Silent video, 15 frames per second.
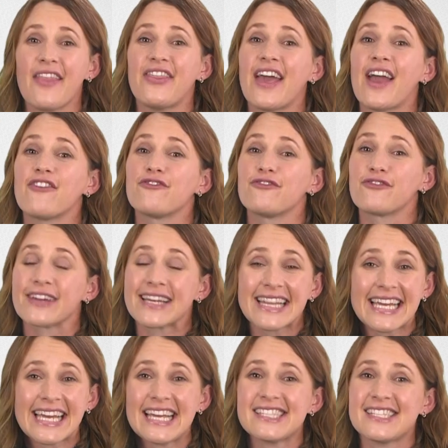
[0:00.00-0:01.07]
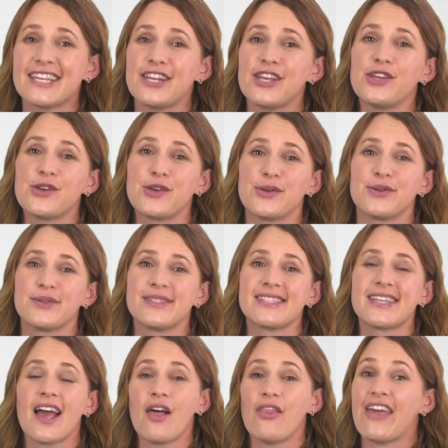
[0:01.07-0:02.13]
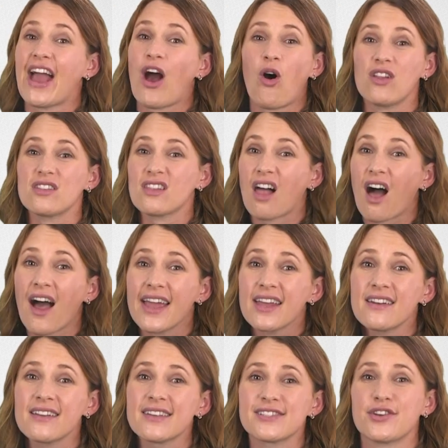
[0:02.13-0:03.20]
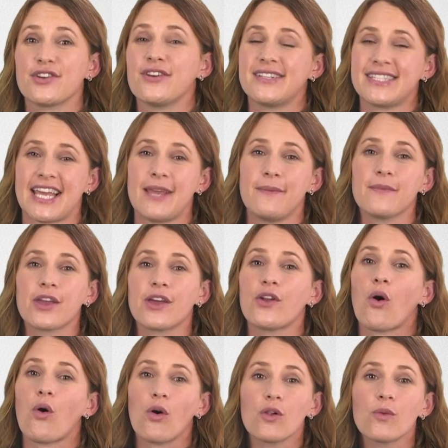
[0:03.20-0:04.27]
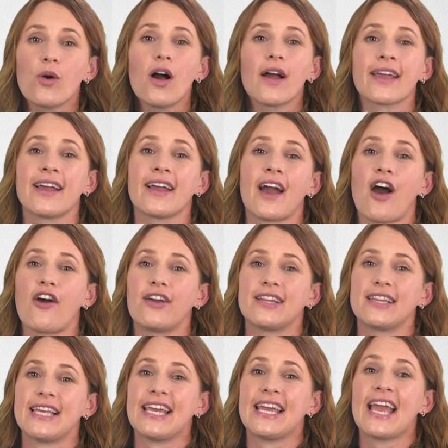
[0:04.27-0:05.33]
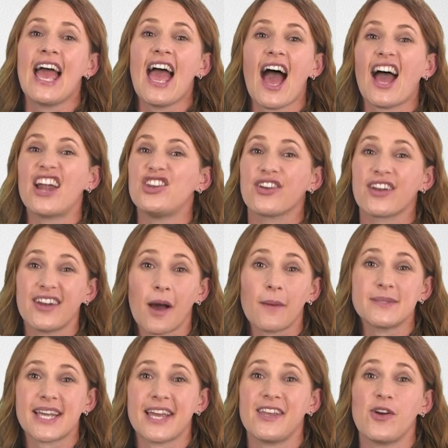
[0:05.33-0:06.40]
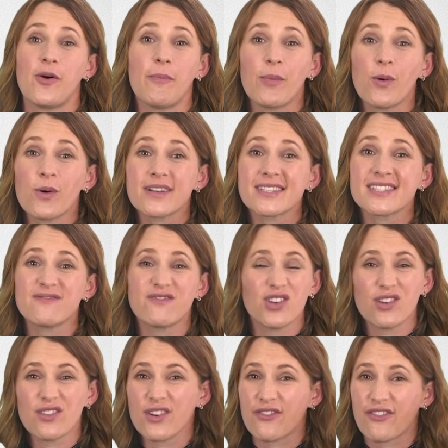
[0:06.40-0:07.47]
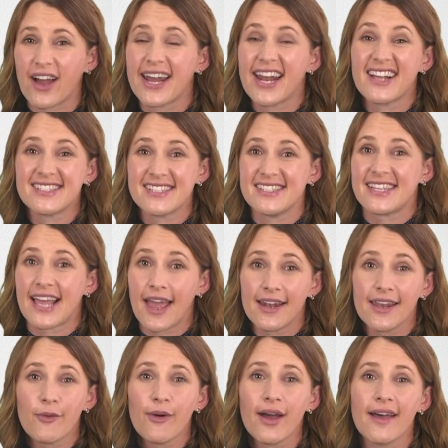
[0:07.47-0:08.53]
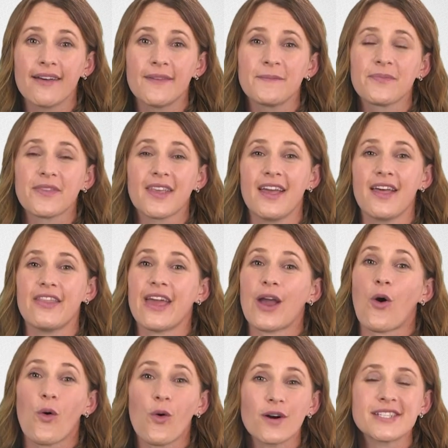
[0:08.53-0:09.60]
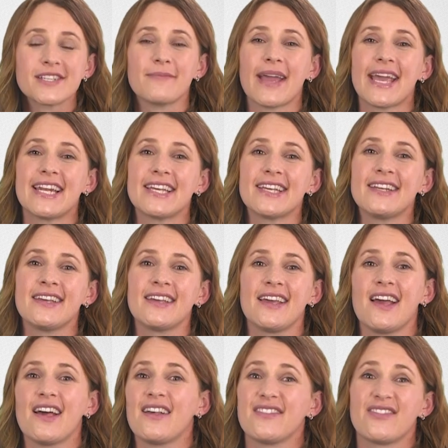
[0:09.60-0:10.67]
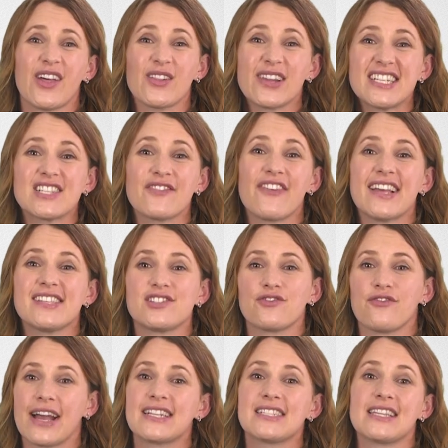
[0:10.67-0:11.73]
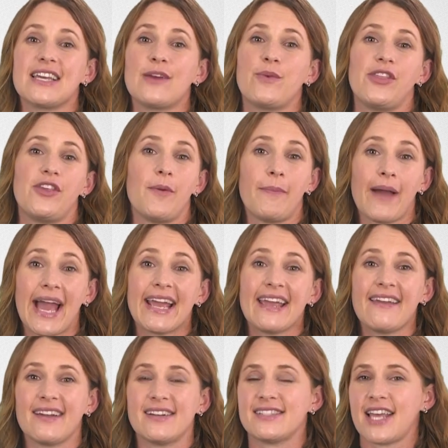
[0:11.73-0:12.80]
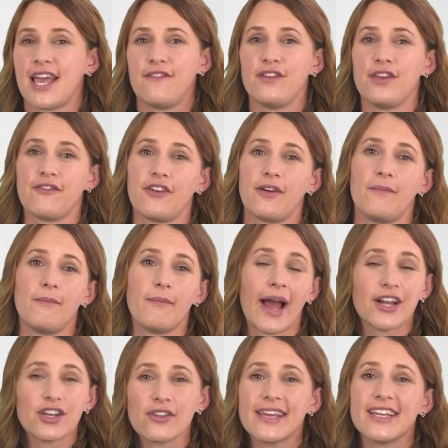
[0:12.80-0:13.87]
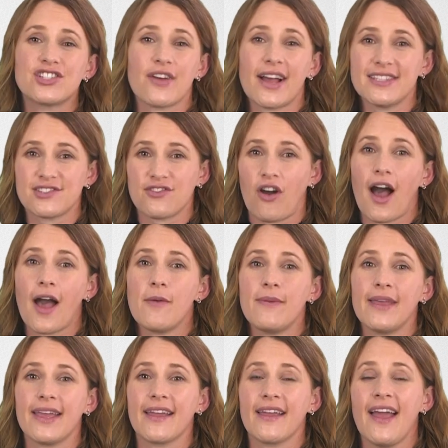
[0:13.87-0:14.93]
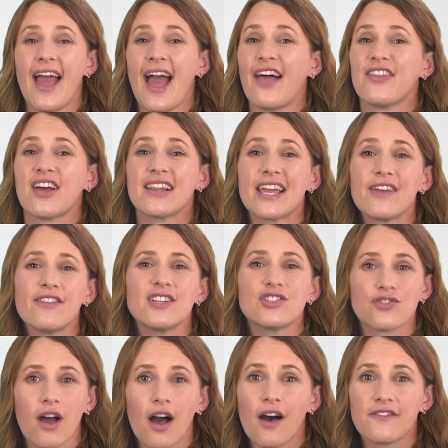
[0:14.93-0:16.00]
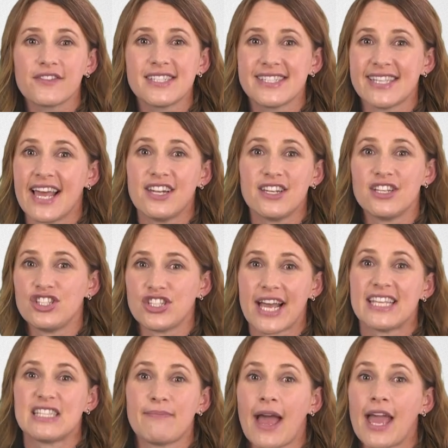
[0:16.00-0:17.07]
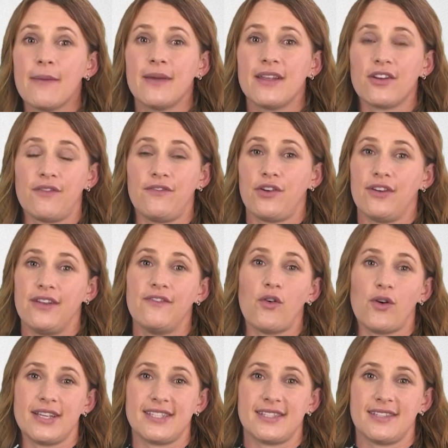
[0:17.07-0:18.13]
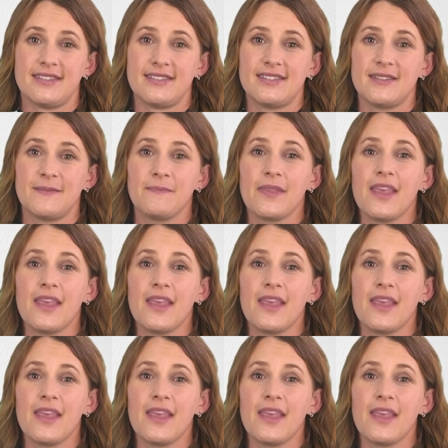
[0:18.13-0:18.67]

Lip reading: they're really easy to use, they're online so your team can all work concurrently and you can update your books, view your finances anywhere. They're automated. They'll interface directly with your bank and save you from manually transcribing, and they'll even draft, send, and chase payment of your invoices.